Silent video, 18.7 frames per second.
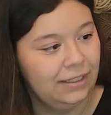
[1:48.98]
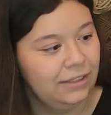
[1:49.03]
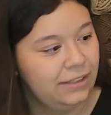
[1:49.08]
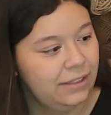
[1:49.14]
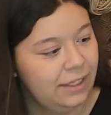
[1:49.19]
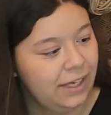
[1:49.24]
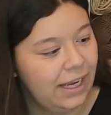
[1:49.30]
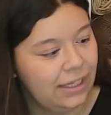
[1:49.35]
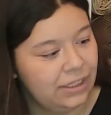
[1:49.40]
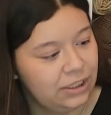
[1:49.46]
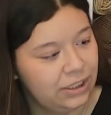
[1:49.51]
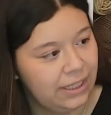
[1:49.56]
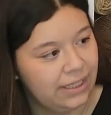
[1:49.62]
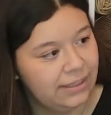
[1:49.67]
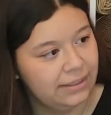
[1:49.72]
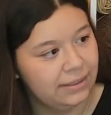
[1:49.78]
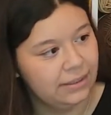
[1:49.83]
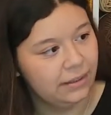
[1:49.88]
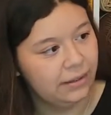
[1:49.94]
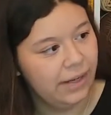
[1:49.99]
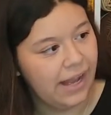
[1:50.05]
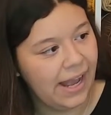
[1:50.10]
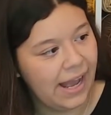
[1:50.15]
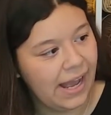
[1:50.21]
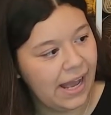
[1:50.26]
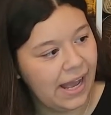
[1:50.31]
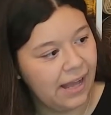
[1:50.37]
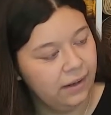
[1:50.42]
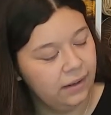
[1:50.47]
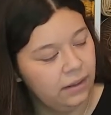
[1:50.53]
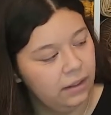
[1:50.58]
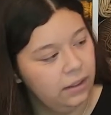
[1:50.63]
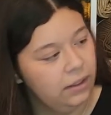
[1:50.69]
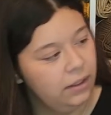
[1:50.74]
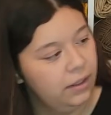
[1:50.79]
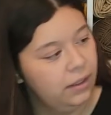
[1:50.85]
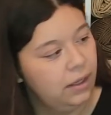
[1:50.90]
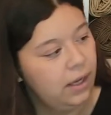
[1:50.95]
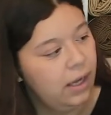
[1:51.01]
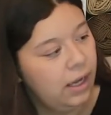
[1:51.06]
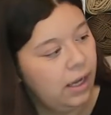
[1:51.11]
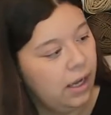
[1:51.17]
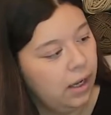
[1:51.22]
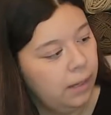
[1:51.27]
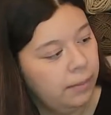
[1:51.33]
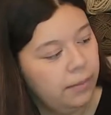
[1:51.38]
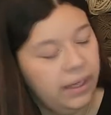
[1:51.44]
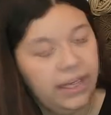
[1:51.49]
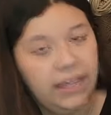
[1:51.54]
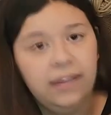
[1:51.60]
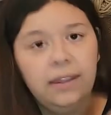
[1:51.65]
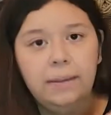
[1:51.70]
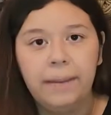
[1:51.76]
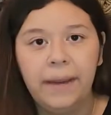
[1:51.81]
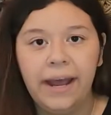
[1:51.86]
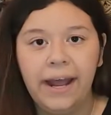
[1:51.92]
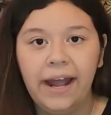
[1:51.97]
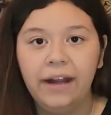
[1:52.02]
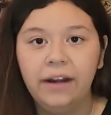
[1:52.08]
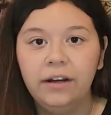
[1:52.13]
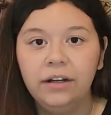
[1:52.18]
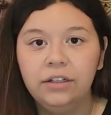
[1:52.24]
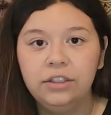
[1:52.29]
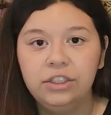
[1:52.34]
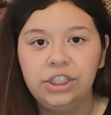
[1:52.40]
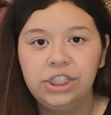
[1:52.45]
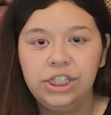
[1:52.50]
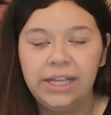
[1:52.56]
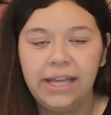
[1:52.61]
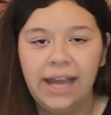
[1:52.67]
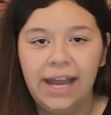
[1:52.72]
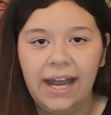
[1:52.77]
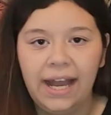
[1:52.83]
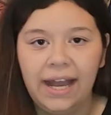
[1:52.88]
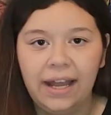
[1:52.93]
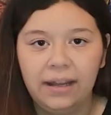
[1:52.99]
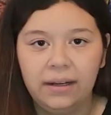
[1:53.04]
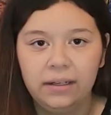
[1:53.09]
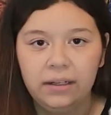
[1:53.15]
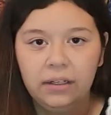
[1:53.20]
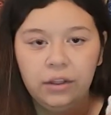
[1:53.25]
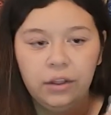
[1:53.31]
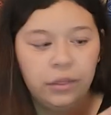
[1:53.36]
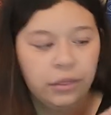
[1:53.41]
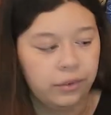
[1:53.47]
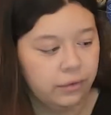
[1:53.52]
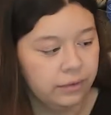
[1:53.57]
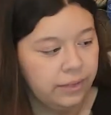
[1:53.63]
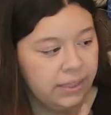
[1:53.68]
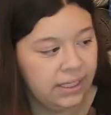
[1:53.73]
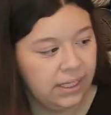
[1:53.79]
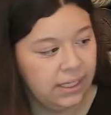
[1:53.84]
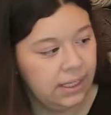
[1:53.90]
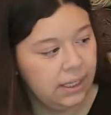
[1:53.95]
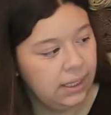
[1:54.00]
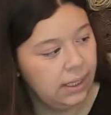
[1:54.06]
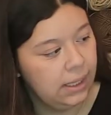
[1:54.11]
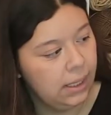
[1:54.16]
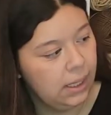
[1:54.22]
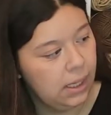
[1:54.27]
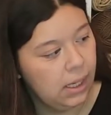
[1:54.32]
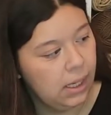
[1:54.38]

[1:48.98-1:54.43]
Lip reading: So yeah, she has a little hat. In the pattern she had 3